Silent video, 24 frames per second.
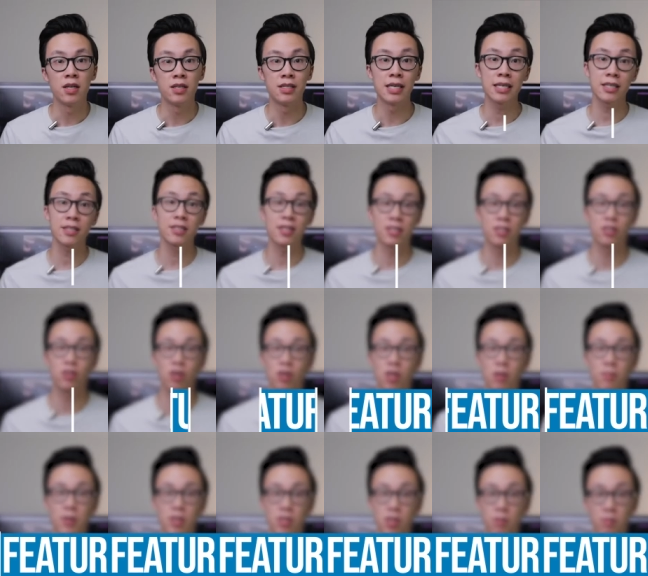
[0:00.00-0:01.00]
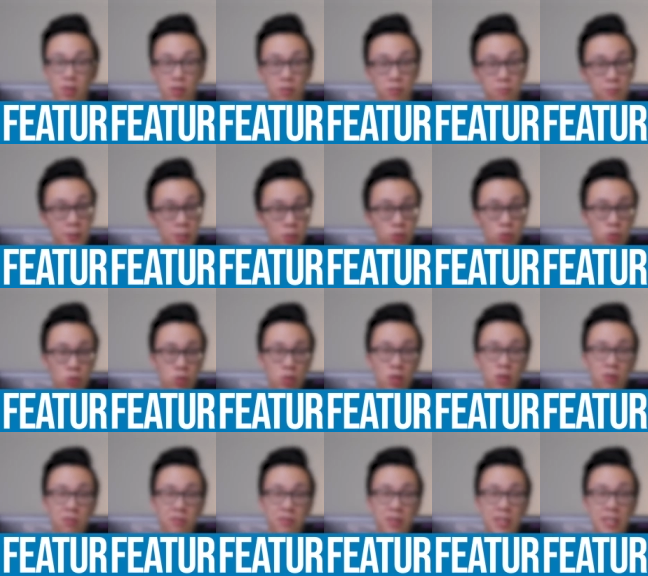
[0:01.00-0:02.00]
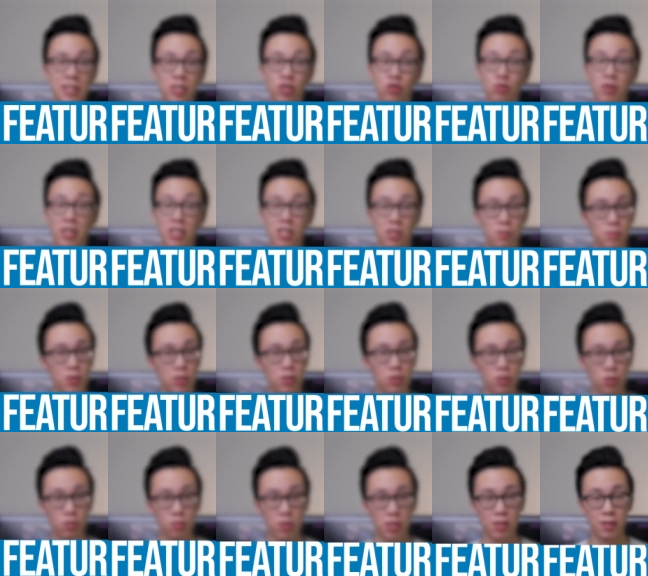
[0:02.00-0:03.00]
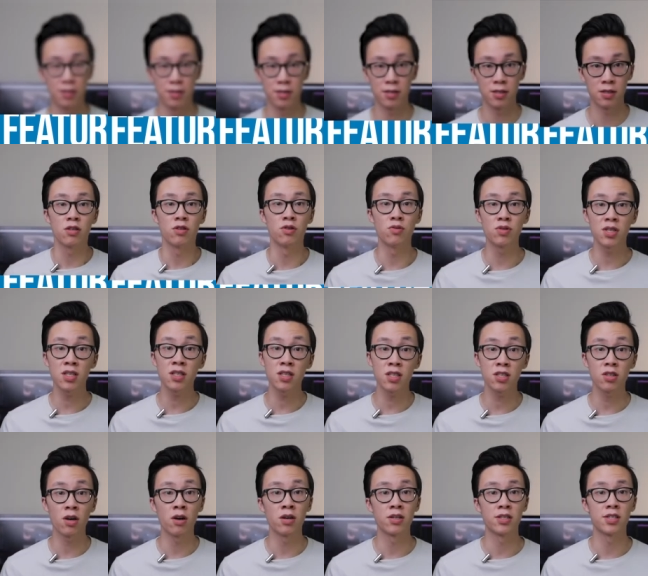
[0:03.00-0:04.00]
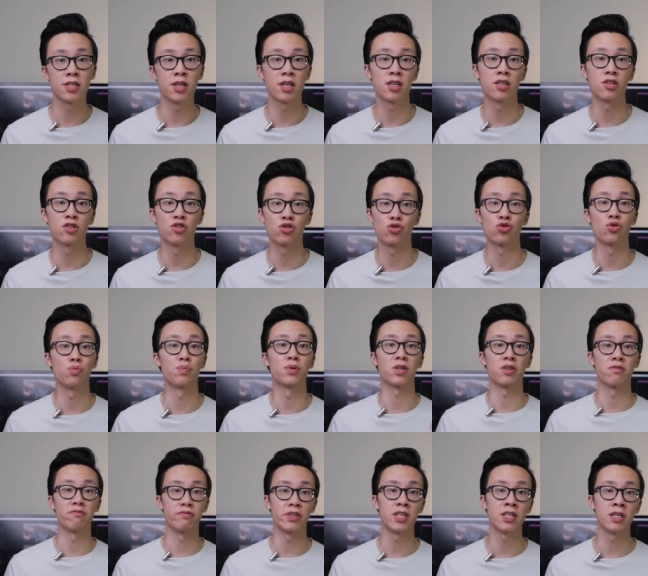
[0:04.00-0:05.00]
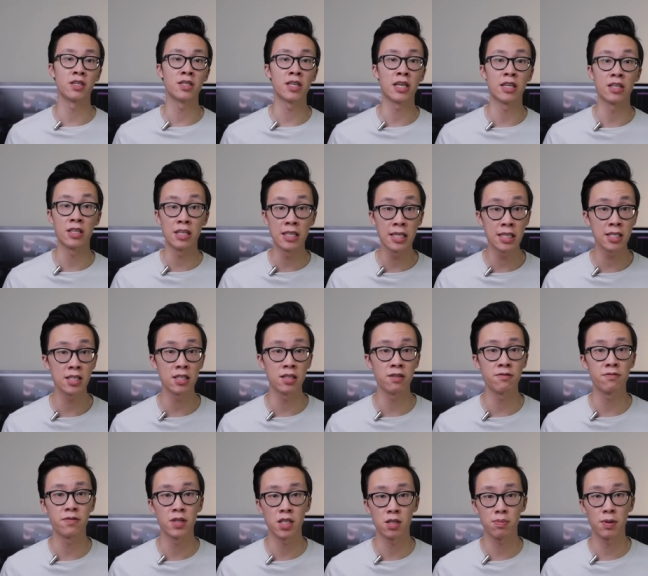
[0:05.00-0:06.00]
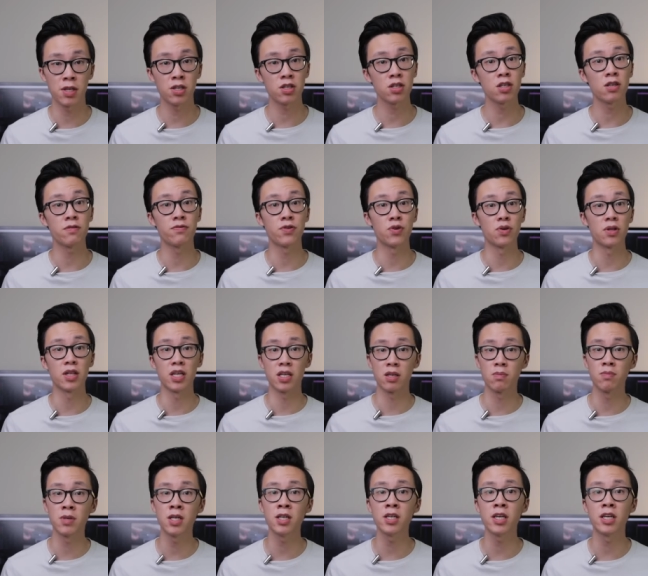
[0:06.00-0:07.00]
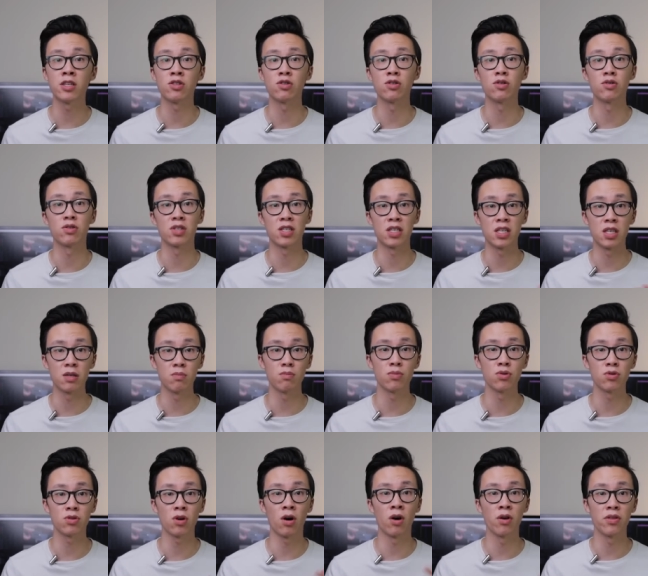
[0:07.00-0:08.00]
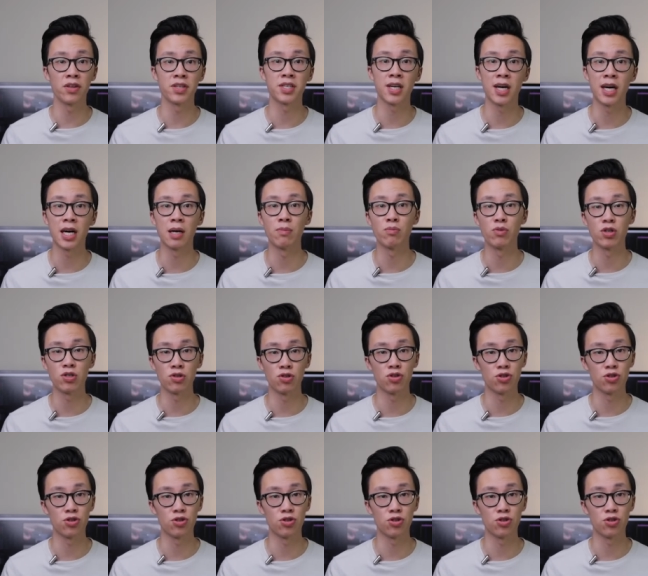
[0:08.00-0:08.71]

Next, let's talk about some of the features of these transmitter units. Using this on set is super convenient and easy, especially if you're like me and you're using gimbals all the time when you're